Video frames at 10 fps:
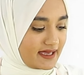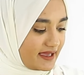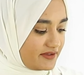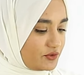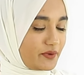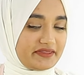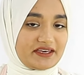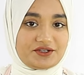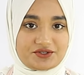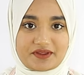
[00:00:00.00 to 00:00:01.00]
And the way that
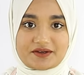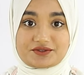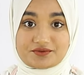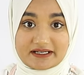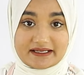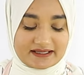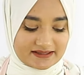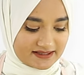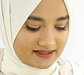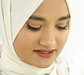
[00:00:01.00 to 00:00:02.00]
you do that is really
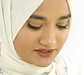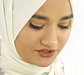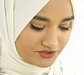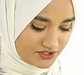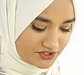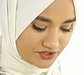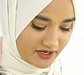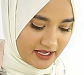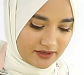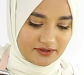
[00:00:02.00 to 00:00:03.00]
easy. So you just
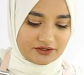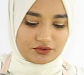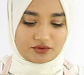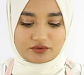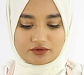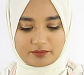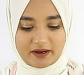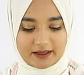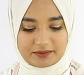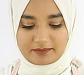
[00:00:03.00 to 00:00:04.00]
grab your
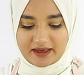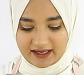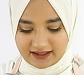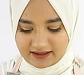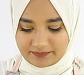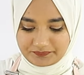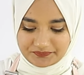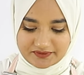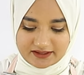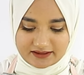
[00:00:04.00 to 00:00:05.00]
piping bag,
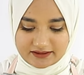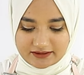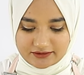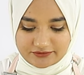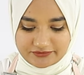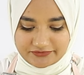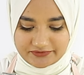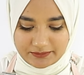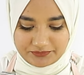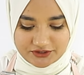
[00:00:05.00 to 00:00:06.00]

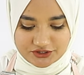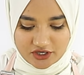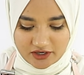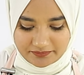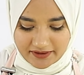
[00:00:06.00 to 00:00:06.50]
flip the top